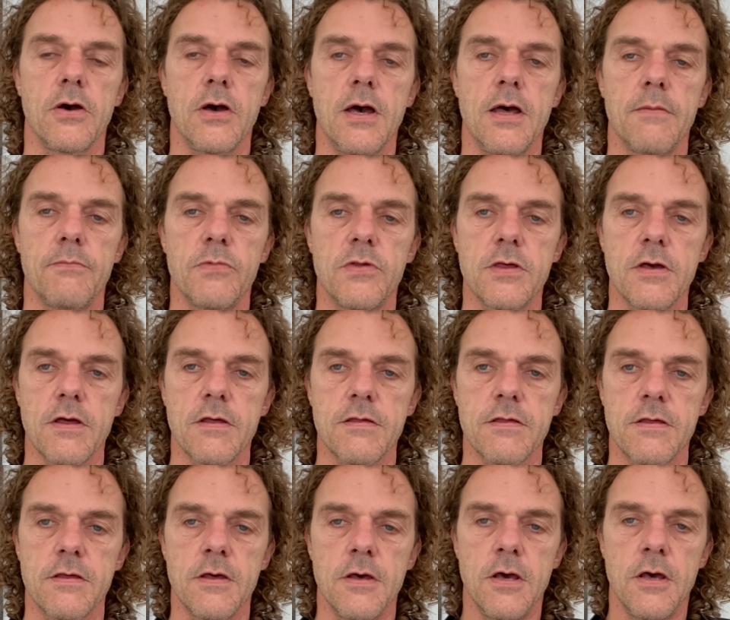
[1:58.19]
I'm
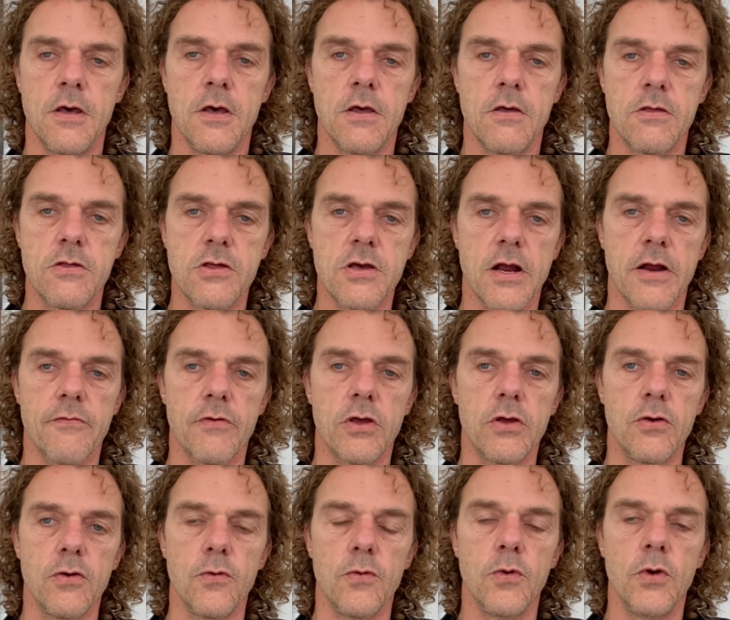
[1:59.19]
just sharing
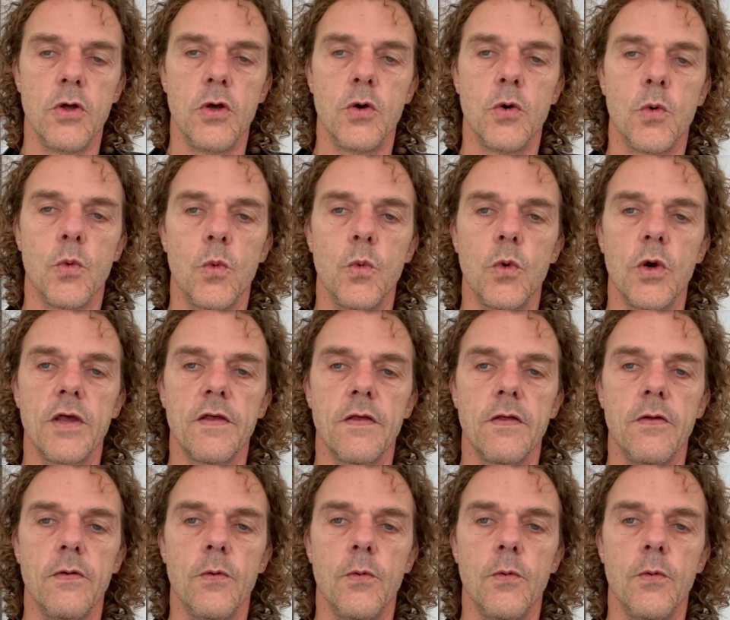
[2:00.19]
with